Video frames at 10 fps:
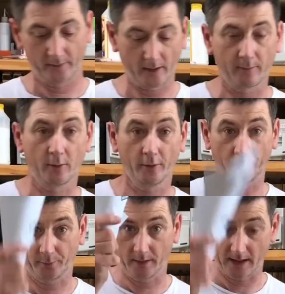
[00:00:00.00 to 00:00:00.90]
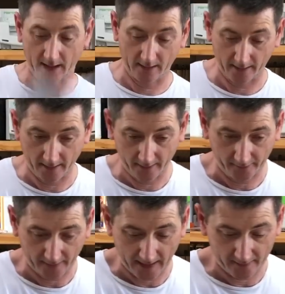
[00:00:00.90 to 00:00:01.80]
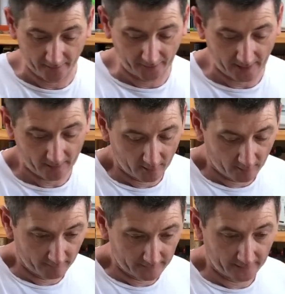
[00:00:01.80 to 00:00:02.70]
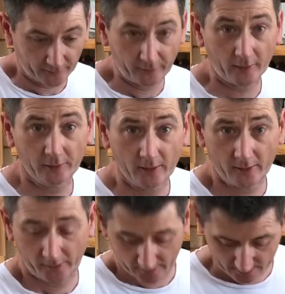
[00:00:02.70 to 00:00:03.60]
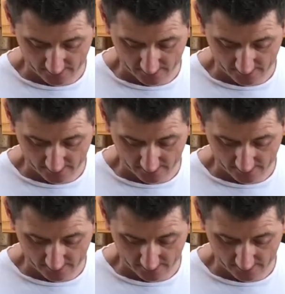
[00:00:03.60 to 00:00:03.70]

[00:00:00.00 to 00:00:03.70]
So of course we get a standard set of instructions,